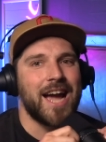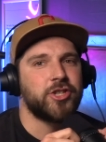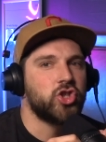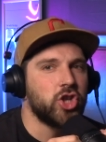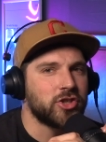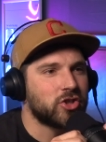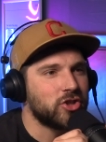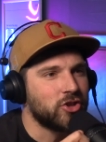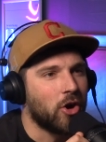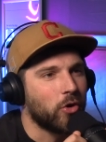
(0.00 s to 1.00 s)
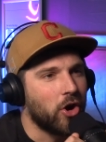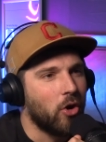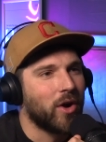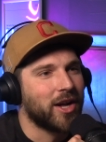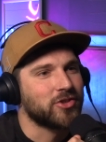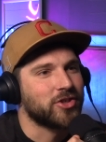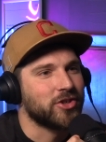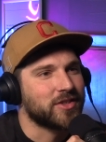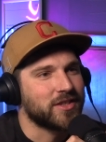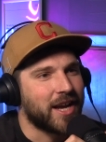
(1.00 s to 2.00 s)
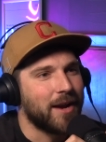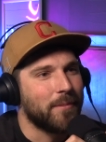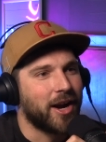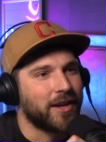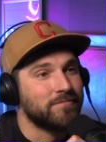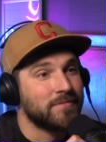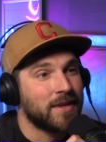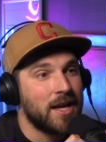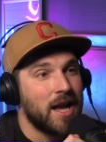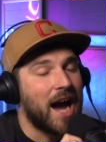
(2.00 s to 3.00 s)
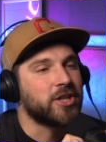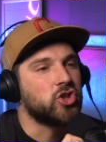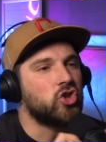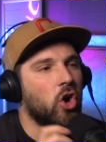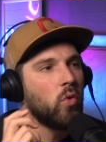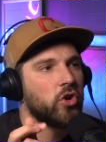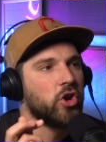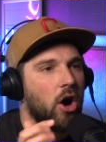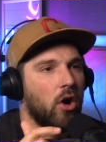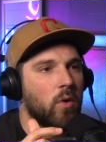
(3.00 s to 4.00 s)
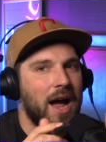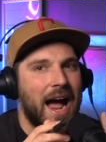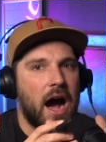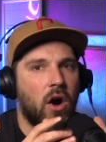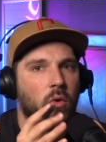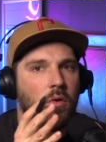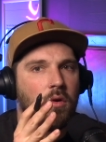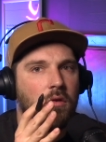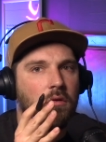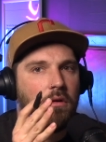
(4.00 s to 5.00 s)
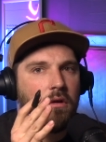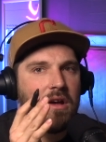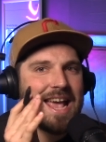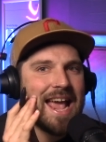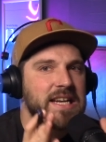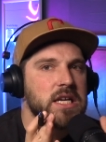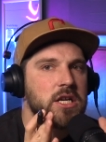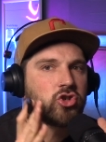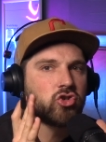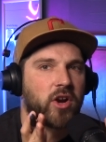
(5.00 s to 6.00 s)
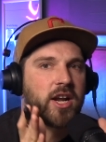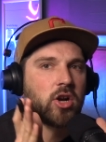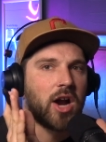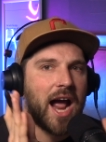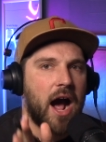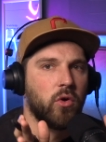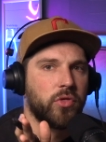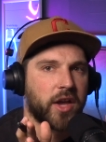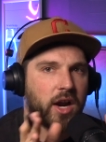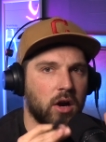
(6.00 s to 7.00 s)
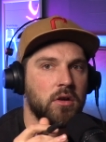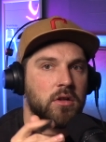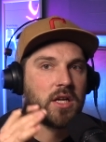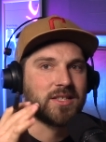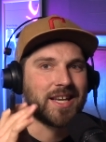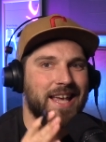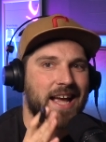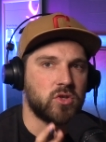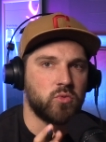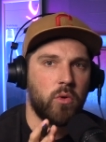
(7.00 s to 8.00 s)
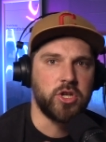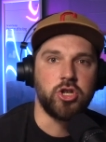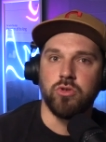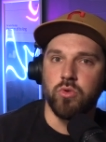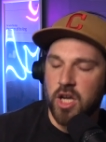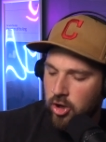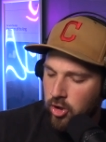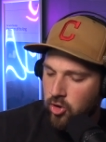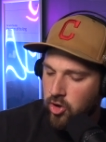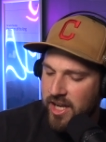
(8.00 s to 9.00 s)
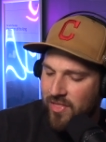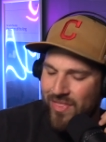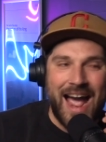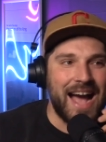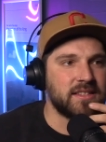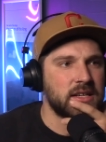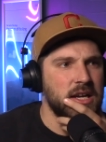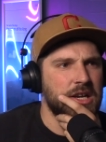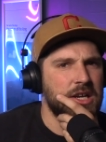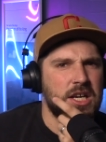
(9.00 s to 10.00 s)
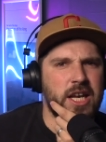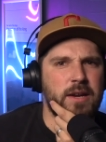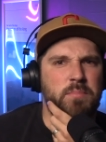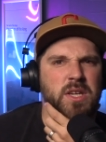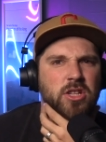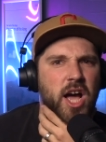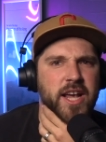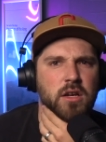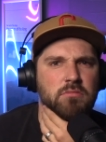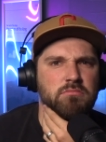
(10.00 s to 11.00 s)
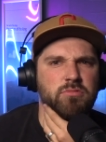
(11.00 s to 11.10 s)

I just don't know what else there is to say about it. I not don't much. know how any trainer out there that is against what we do can look at that and be like,